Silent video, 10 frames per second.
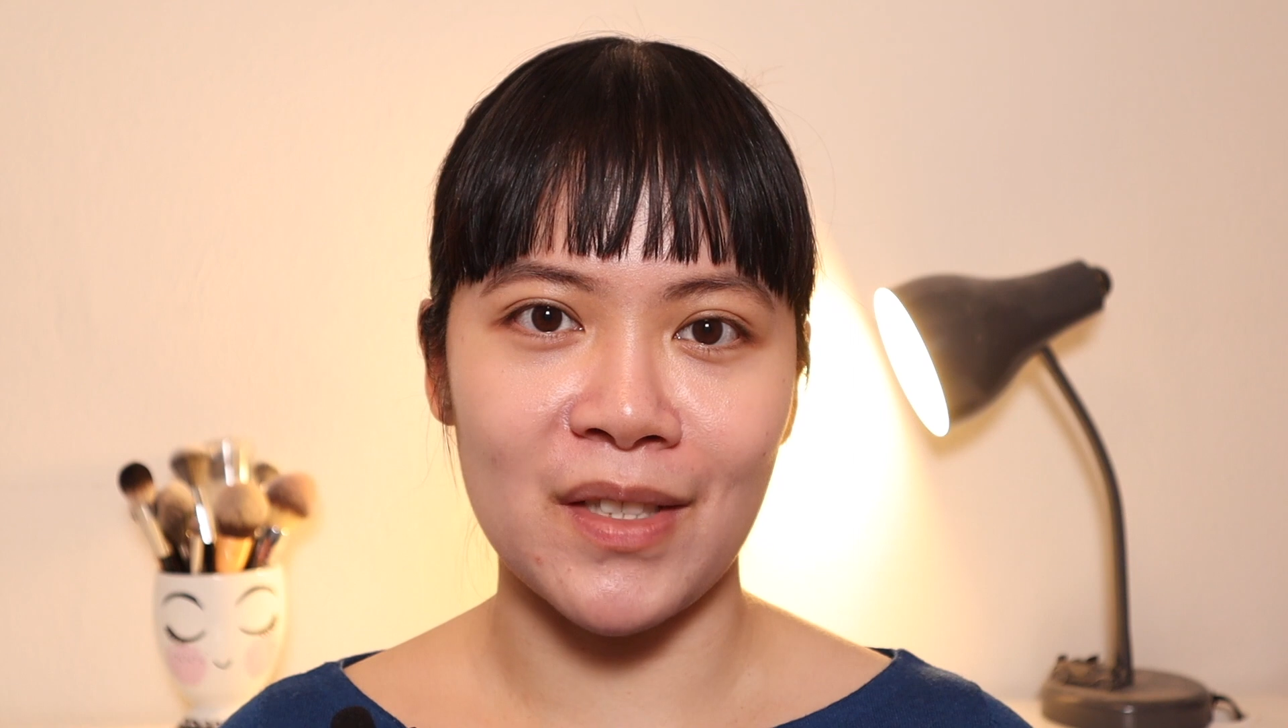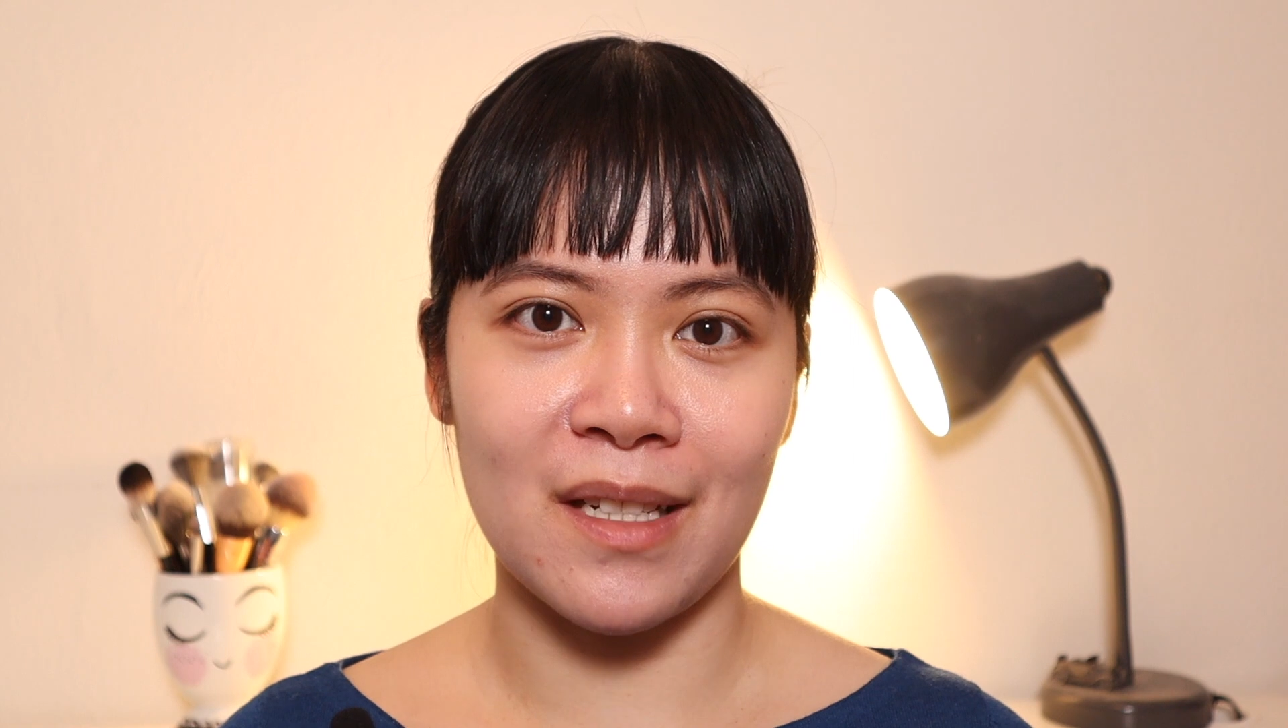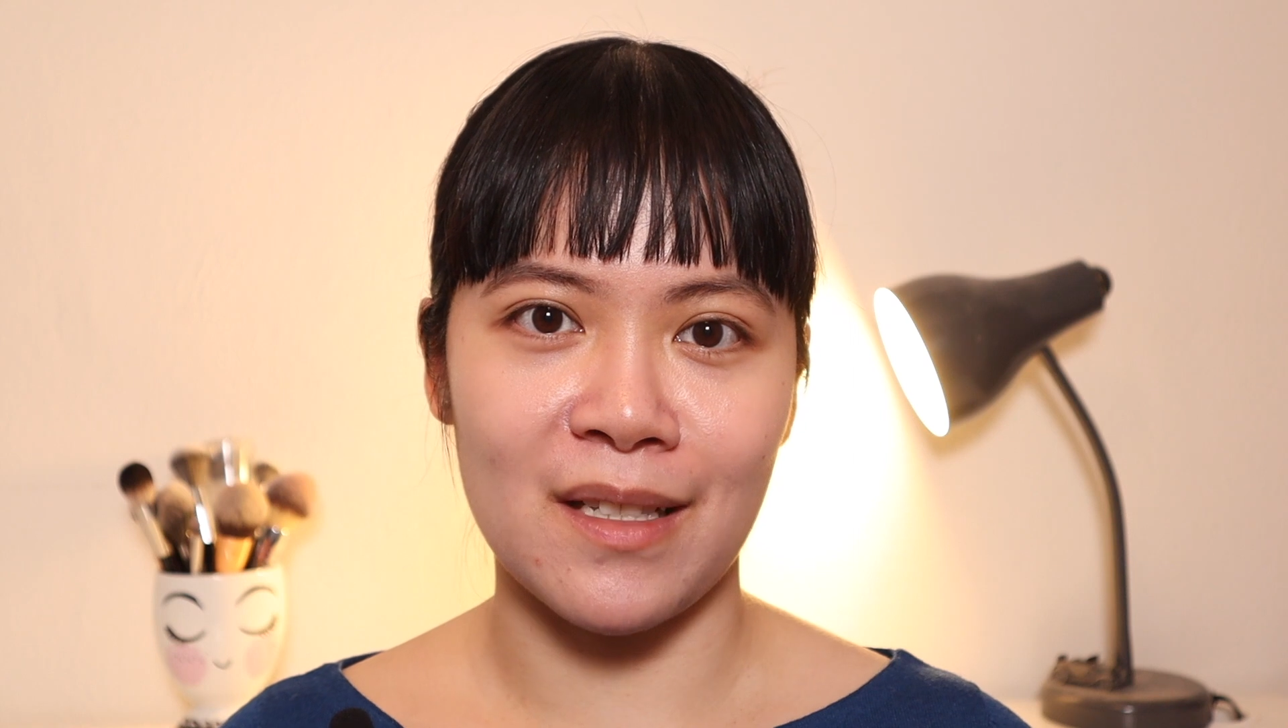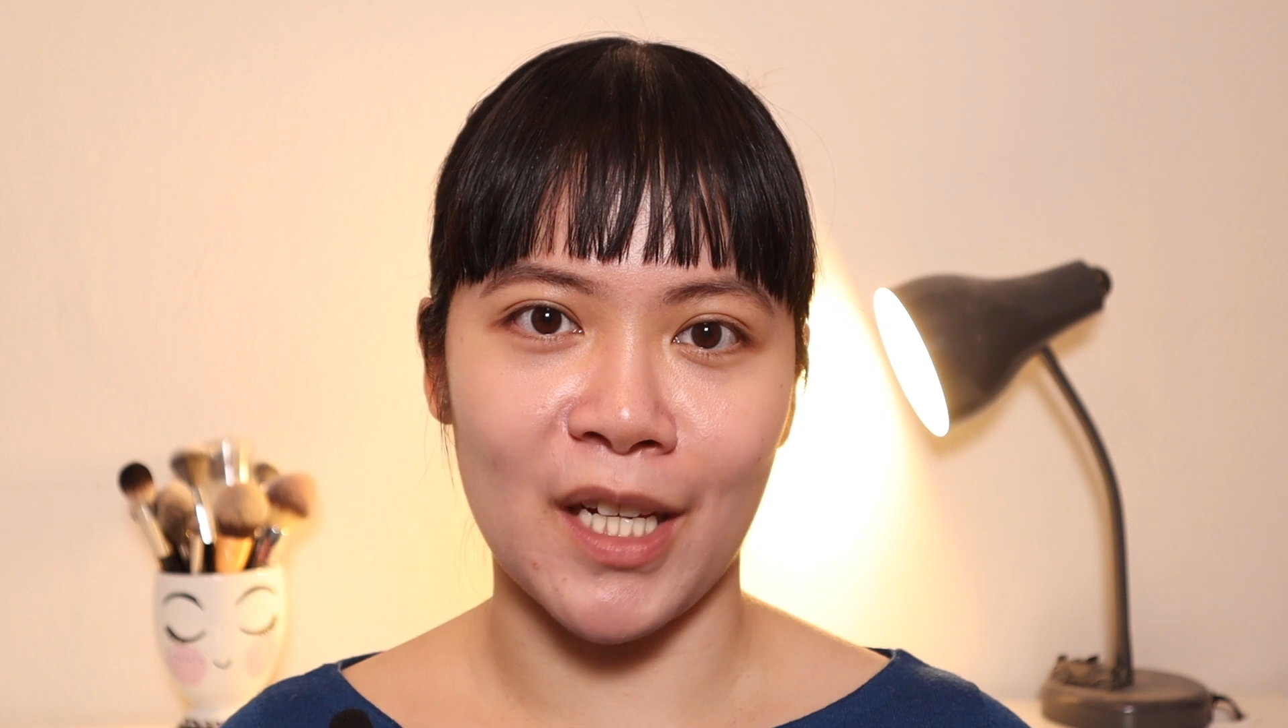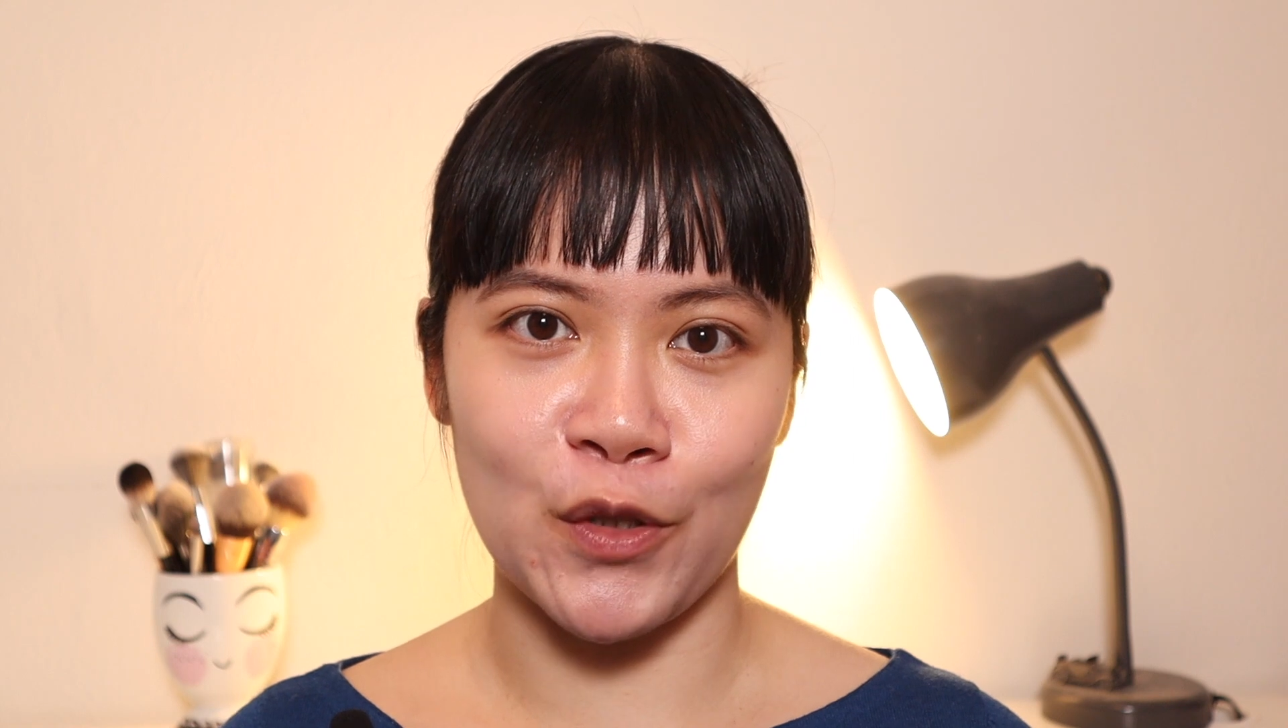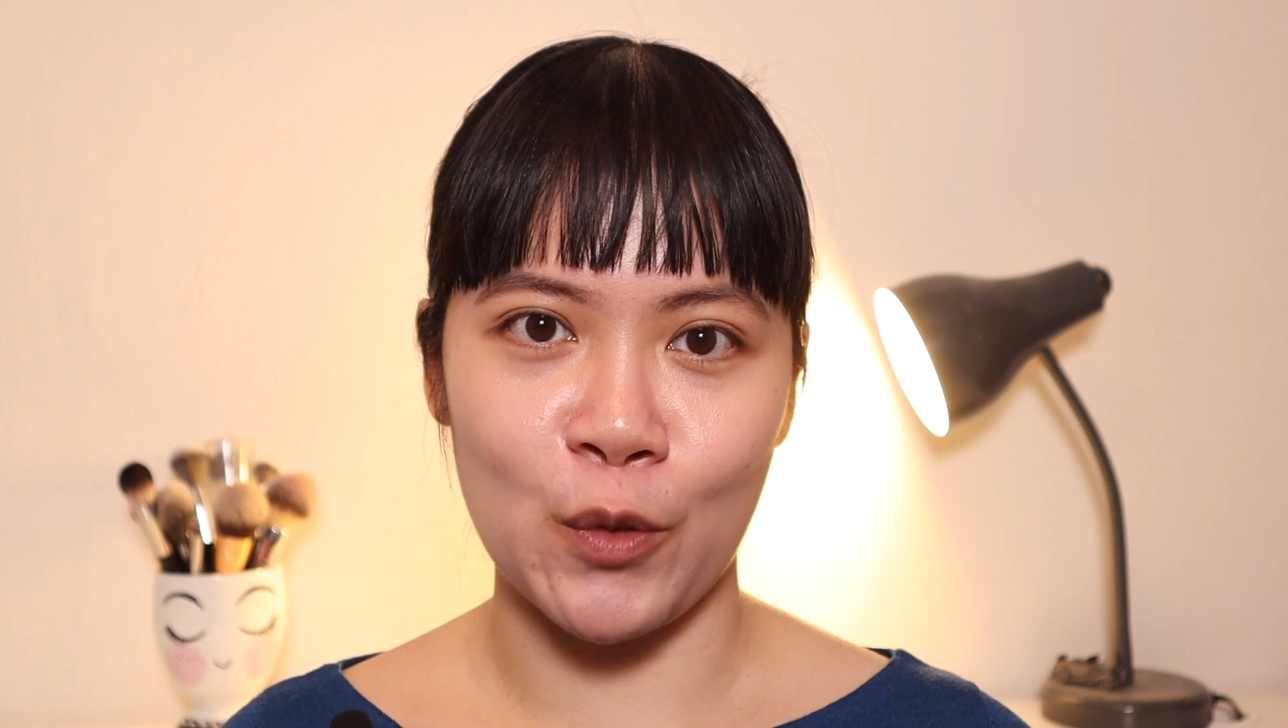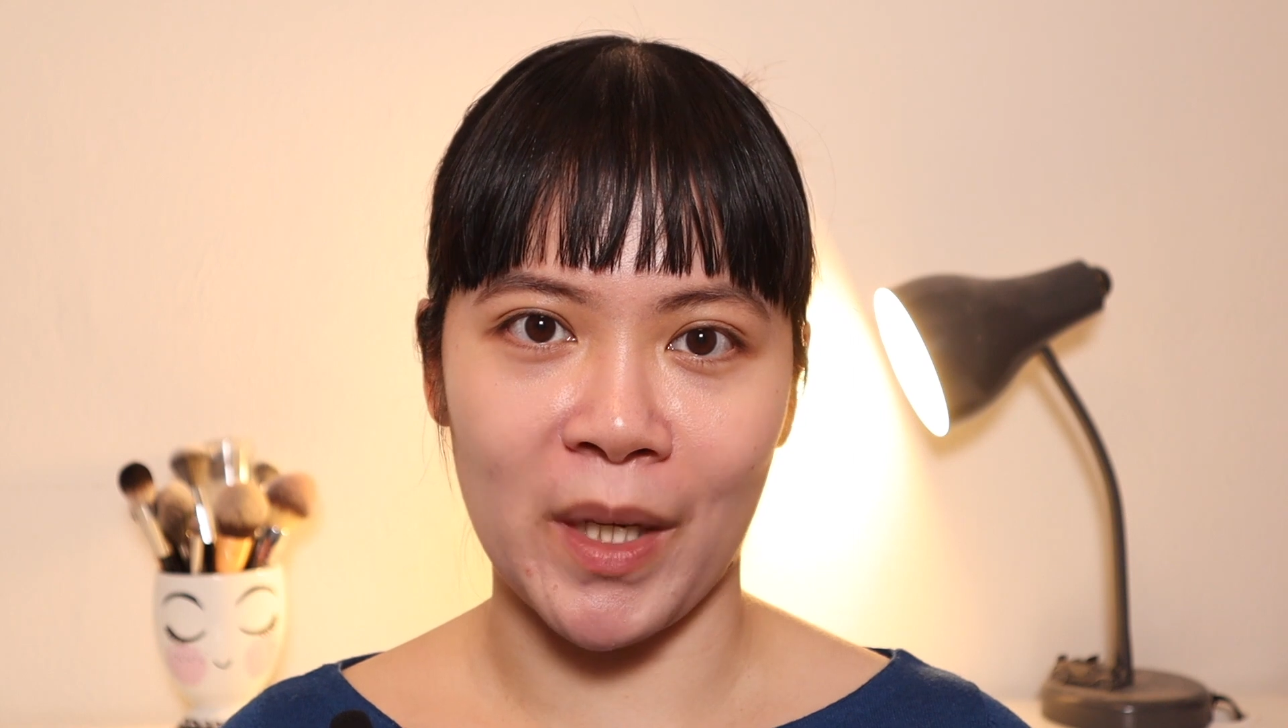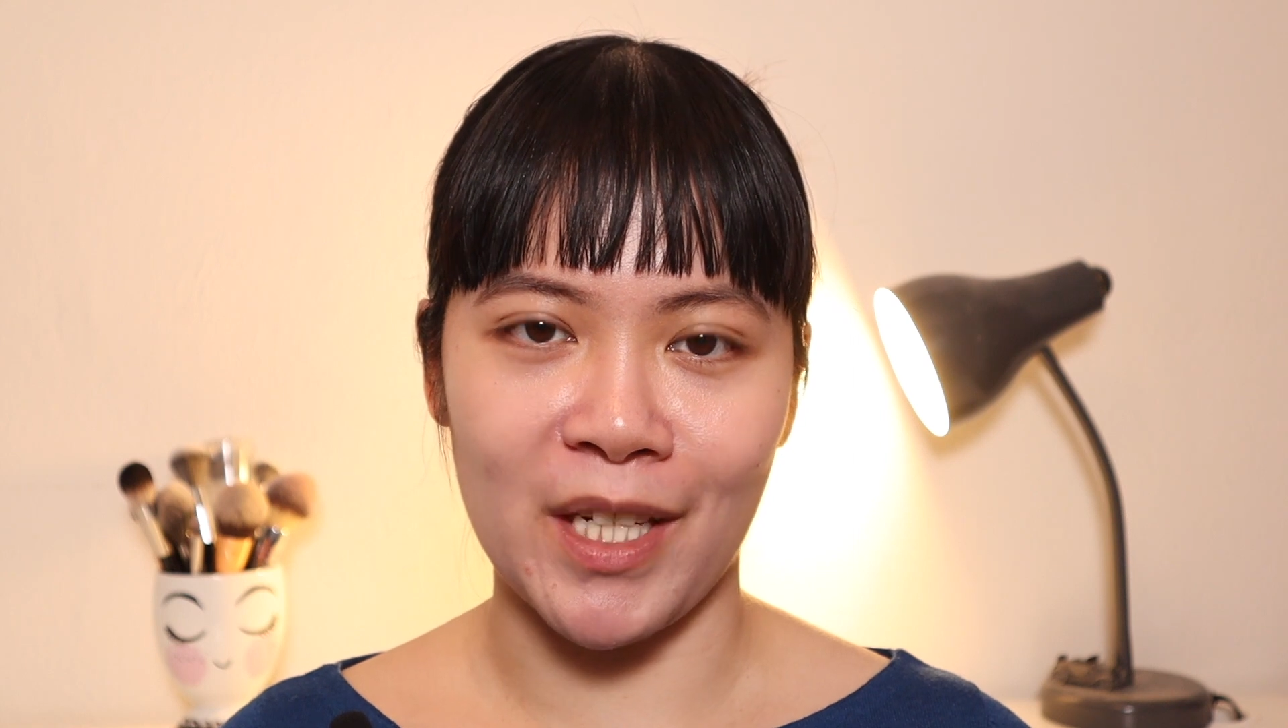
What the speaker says: since I do my